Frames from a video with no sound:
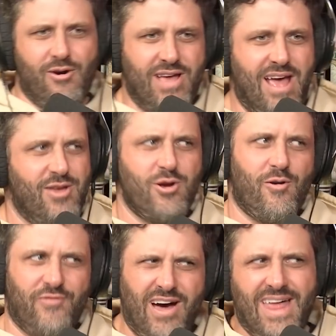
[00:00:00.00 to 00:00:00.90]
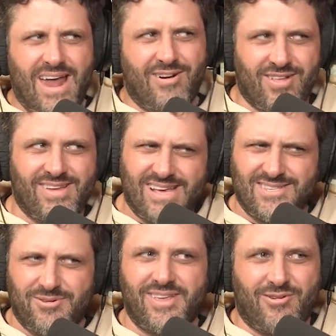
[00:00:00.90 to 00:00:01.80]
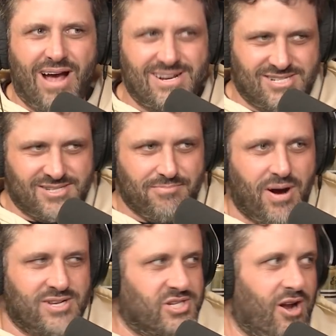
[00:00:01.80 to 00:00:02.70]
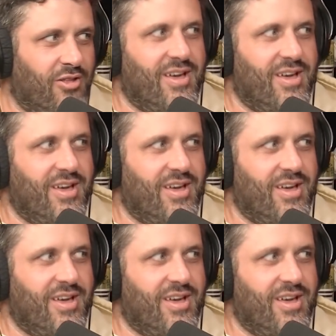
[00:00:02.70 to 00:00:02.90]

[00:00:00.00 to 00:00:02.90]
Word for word: Oh, yeah, you don't fly that airline. That's the one that crashes a bunch, and all